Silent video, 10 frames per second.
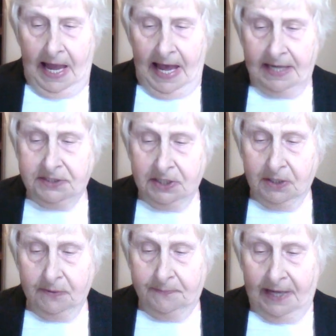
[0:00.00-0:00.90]
add to
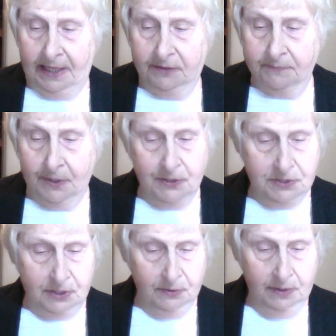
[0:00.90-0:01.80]
your faith
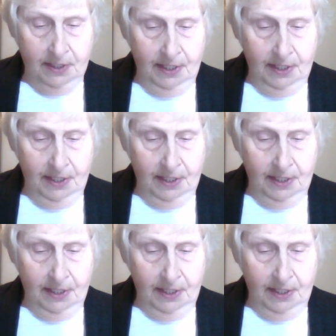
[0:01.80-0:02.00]
virtue,